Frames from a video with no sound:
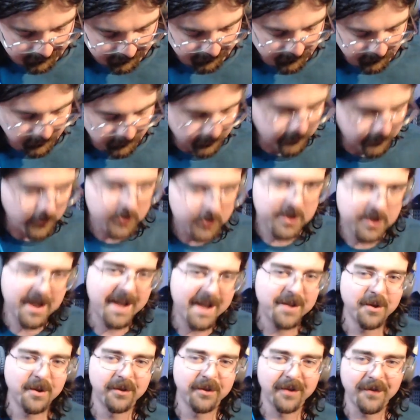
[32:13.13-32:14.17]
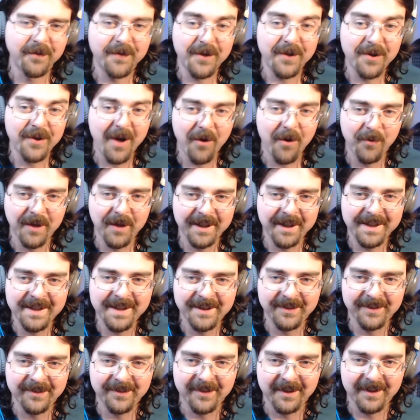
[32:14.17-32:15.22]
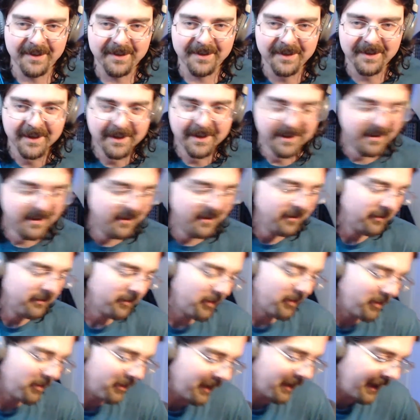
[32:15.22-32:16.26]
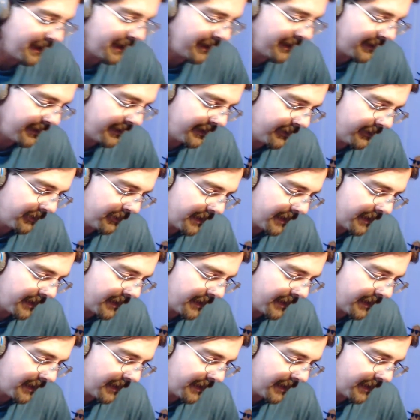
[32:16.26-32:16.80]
So first thing I do is I figure out what key it's in. So when